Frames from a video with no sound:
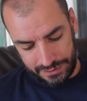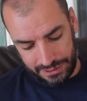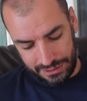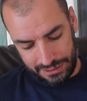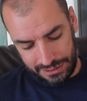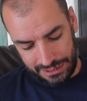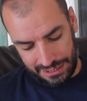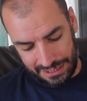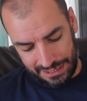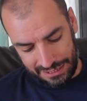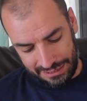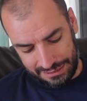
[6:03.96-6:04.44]

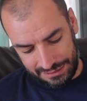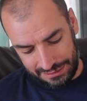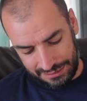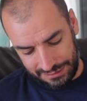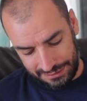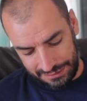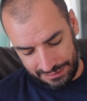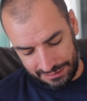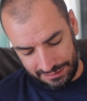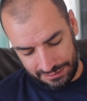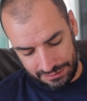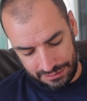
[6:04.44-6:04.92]
yeah,
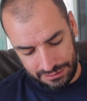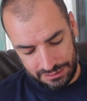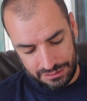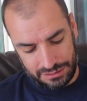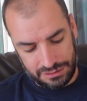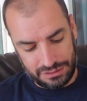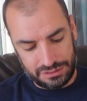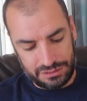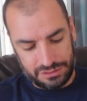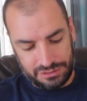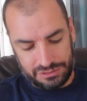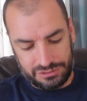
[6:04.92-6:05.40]

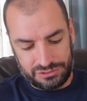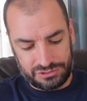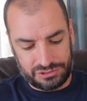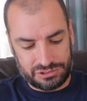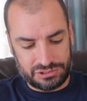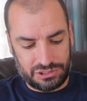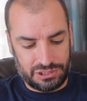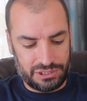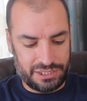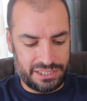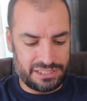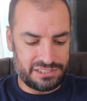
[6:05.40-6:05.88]
it's
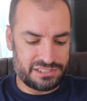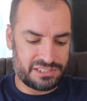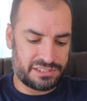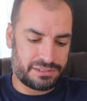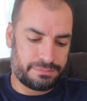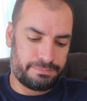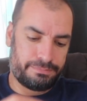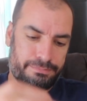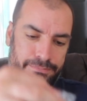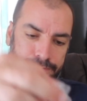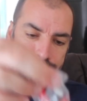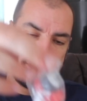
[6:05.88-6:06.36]
got
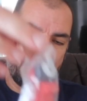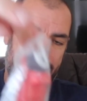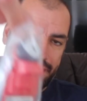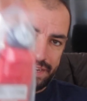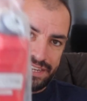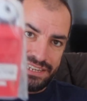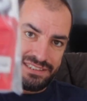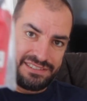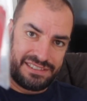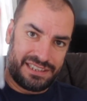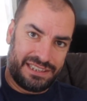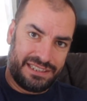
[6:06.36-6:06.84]
its
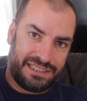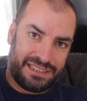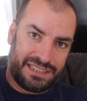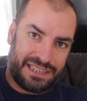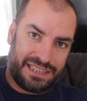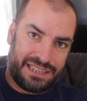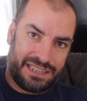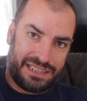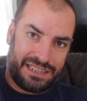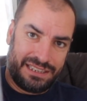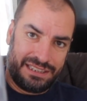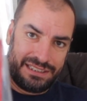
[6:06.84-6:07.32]
baggies in
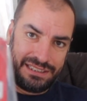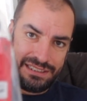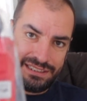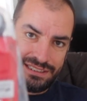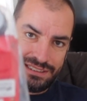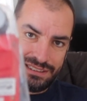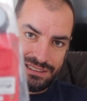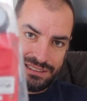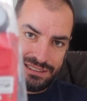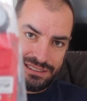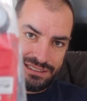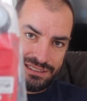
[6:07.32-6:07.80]
there
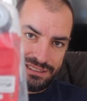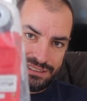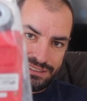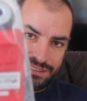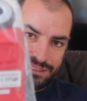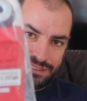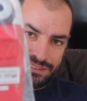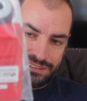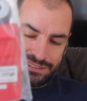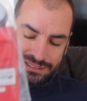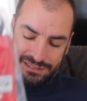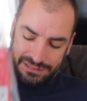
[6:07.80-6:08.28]

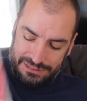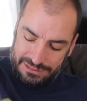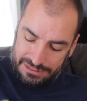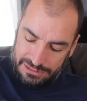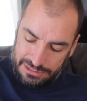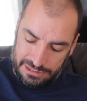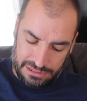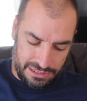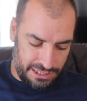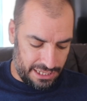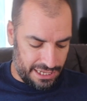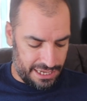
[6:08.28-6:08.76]

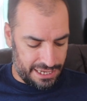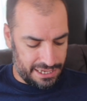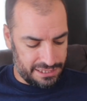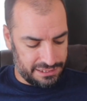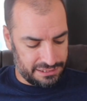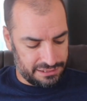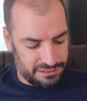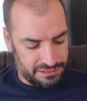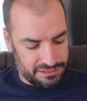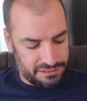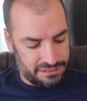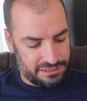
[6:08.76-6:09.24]

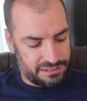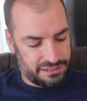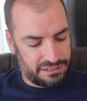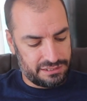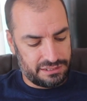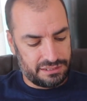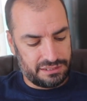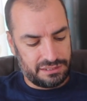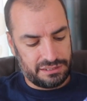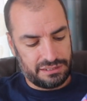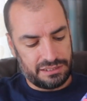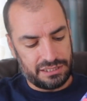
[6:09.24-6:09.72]
and
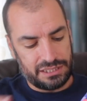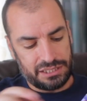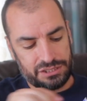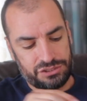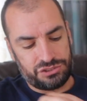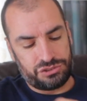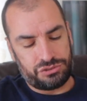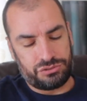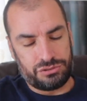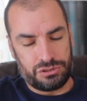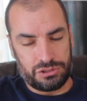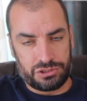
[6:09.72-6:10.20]
the
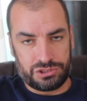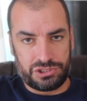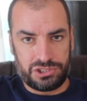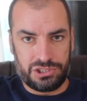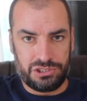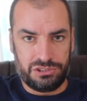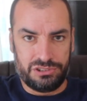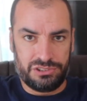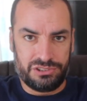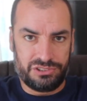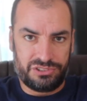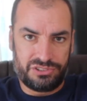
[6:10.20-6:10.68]

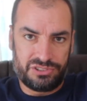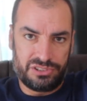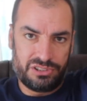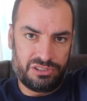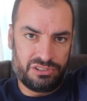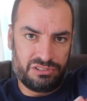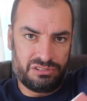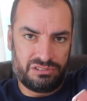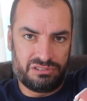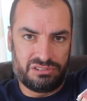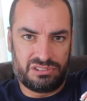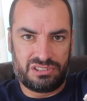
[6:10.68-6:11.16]
instructions
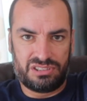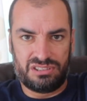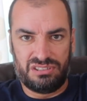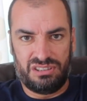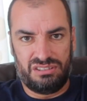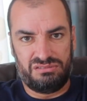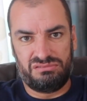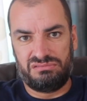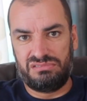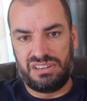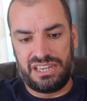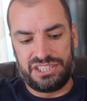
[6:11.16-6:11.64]
and
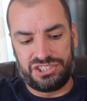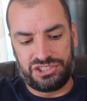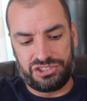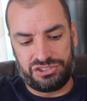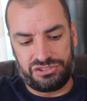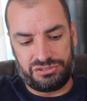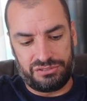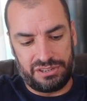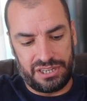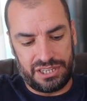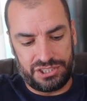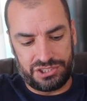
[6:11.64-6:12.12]
a
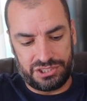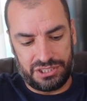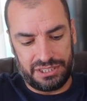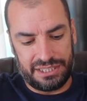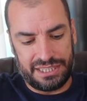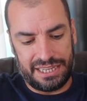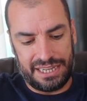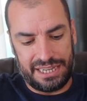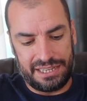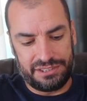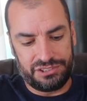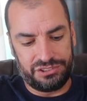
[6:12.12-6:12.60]
registration
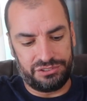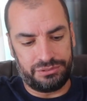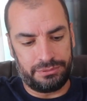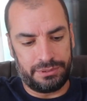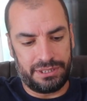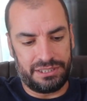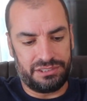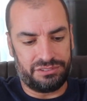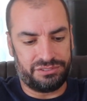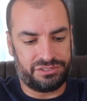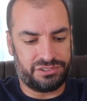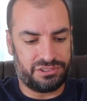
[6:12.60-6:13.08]
card as
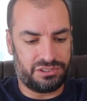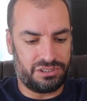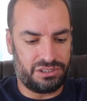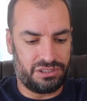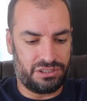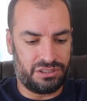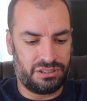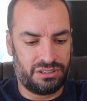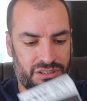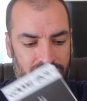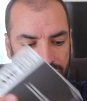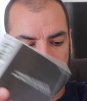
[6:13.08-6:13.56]
well. So,